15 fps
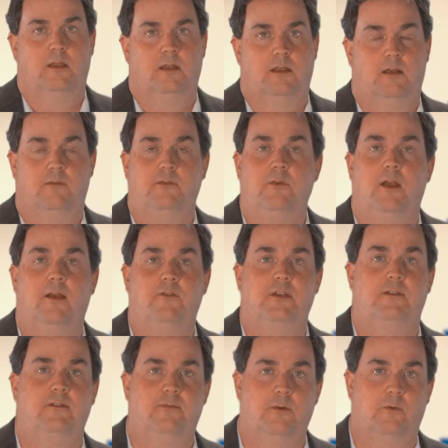Now, if you have a
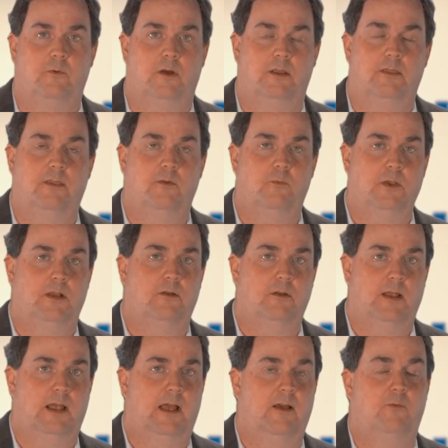different one that we don't
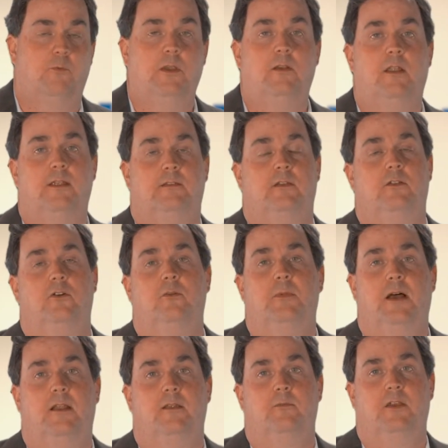have, we'd like to know
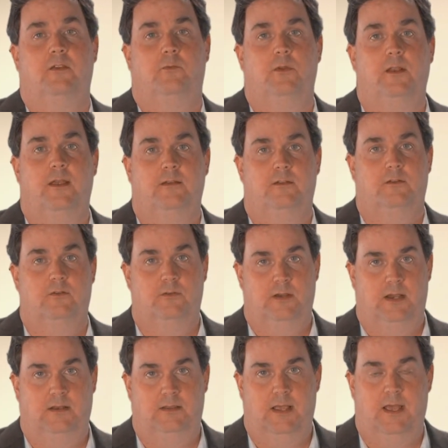about it because we'd like to
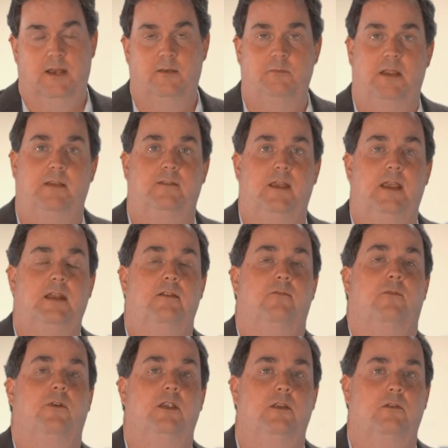create that and maintain it
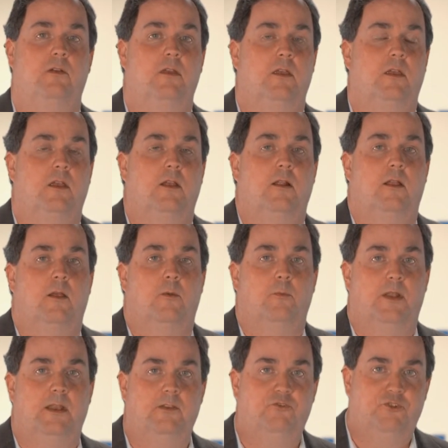for you.
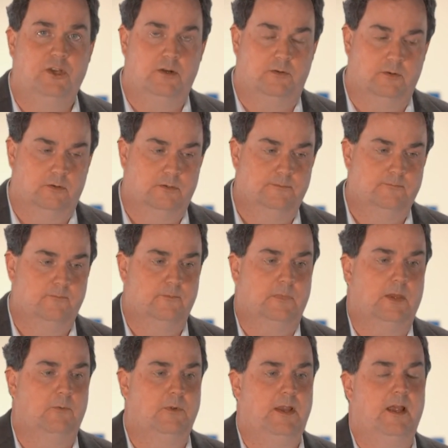But in general,
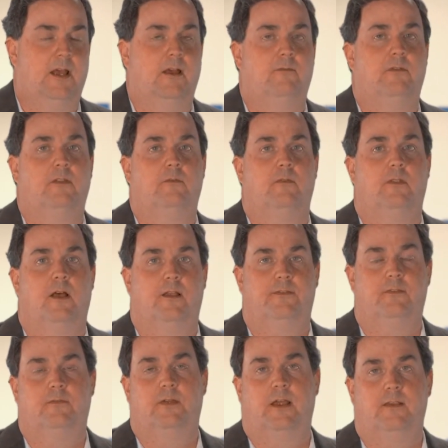we have lots
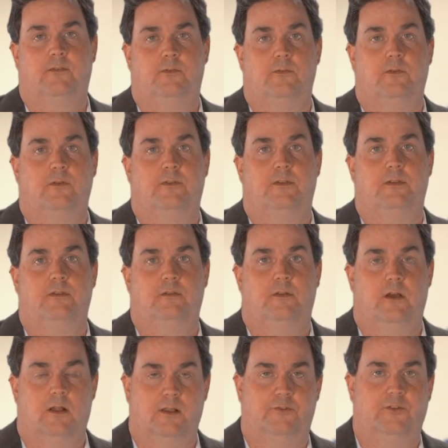of high schools and
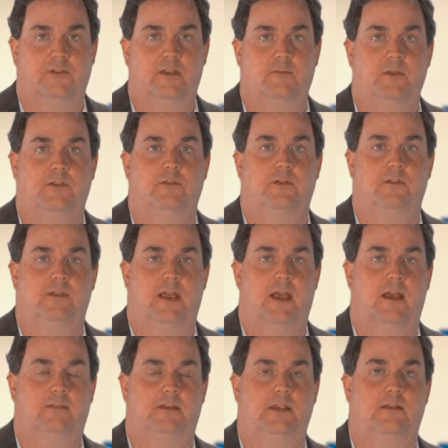colleges coming to us
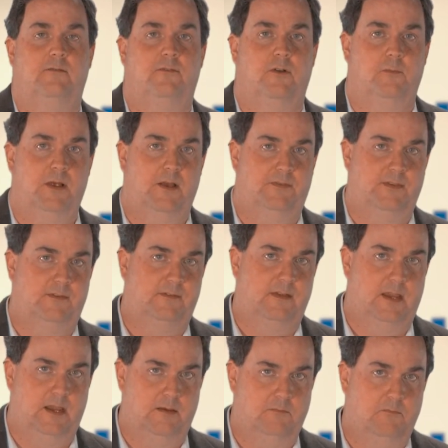asking for about the
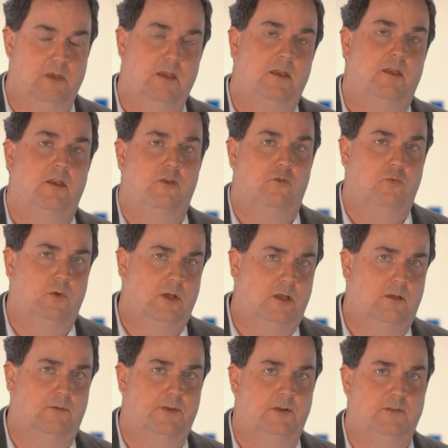same
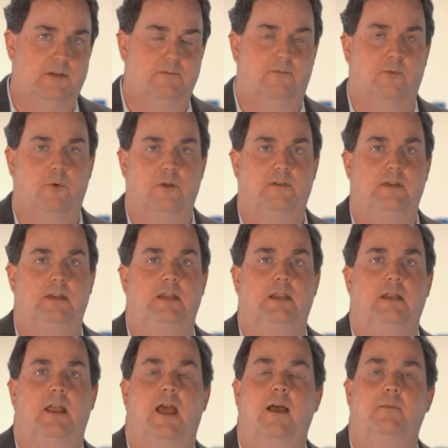12, 13,
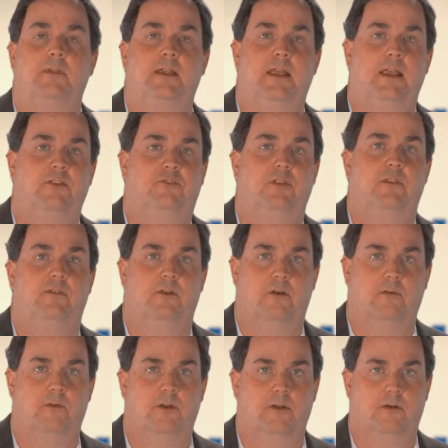14 applications
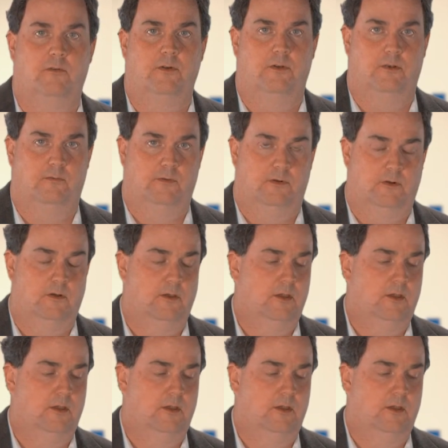over and over and over.